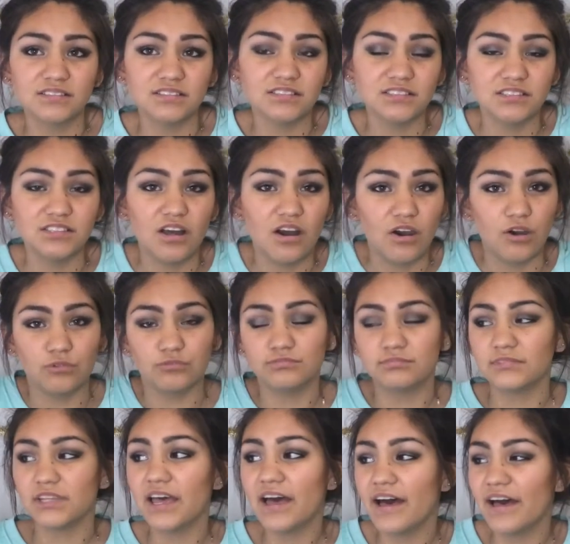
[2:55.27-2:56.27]
no,
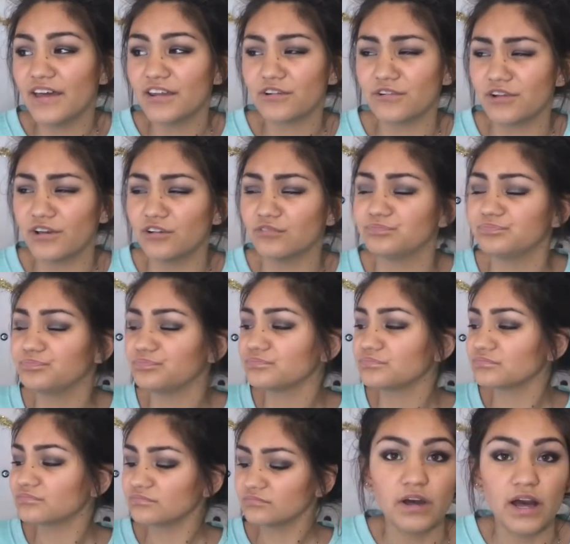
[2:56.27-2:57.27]
I don't know.
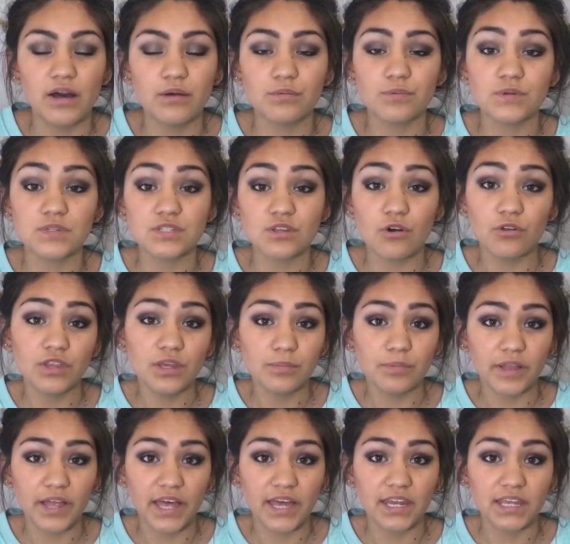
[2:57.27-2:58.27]
I was only
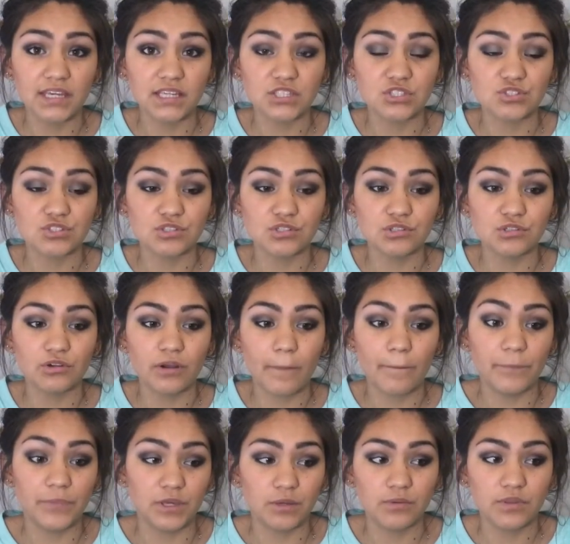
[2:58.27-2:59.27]
planning to
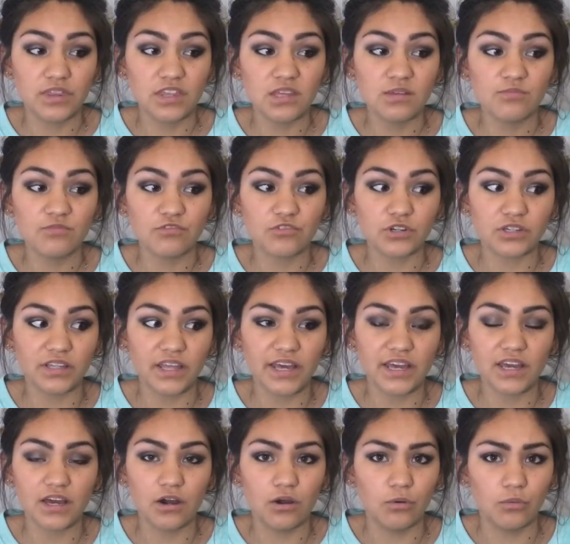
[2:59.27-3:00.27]
be with him for
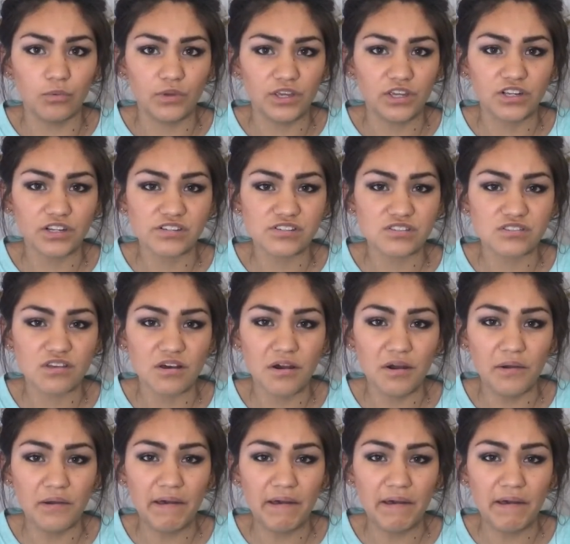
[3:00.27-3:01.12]
like a week or so